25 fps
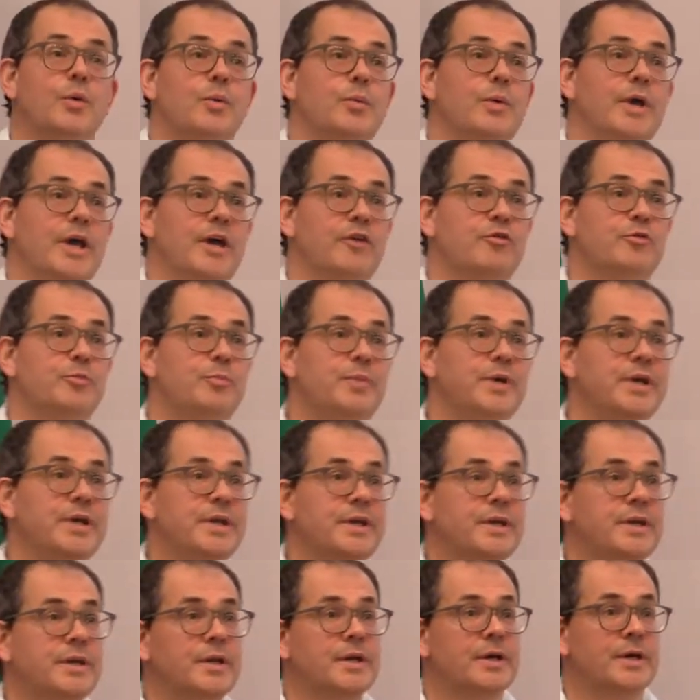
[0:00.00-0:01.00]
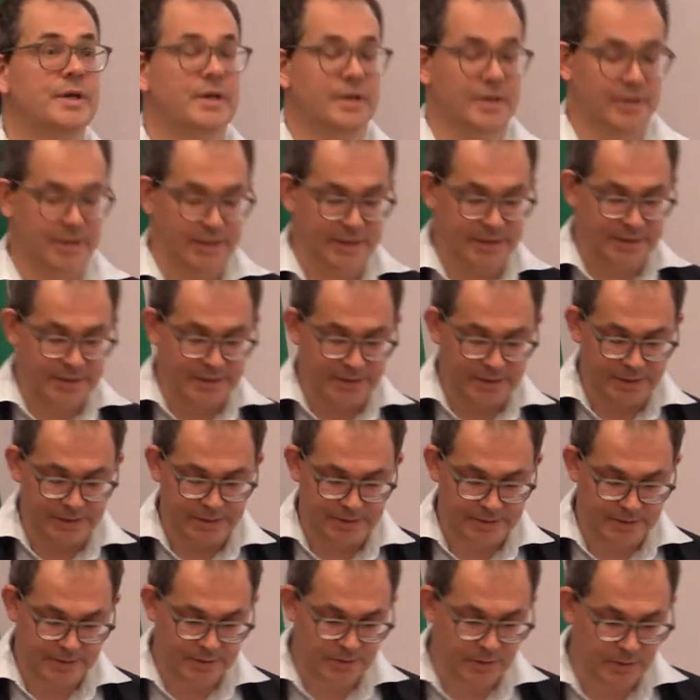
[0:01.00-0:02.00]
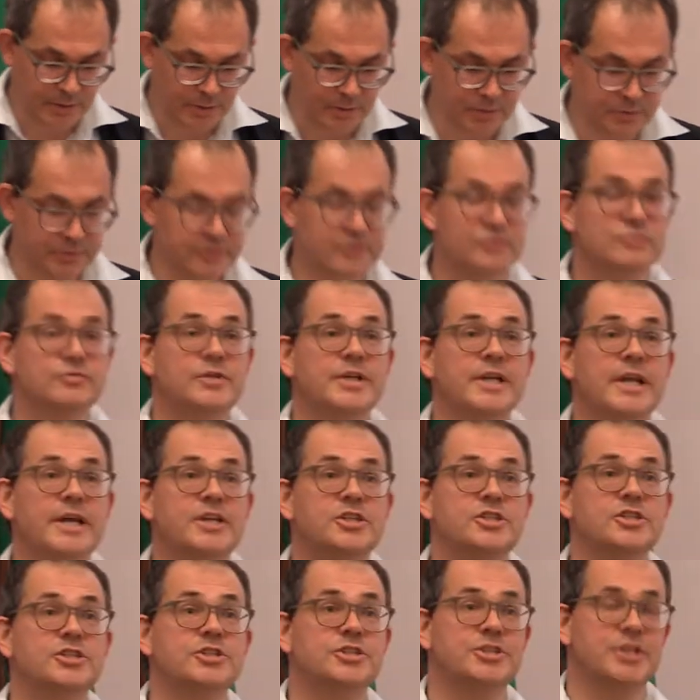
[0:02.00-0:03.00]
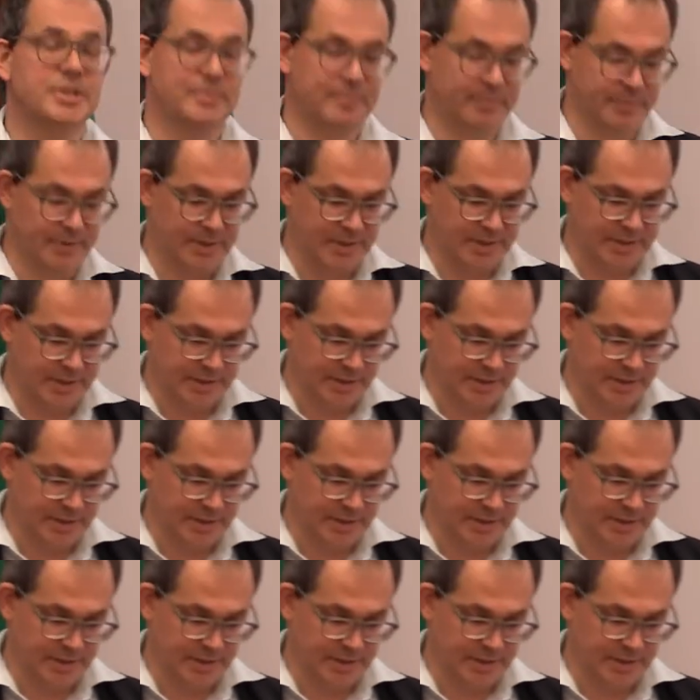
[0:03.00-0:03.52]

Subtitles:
we have been in close relationship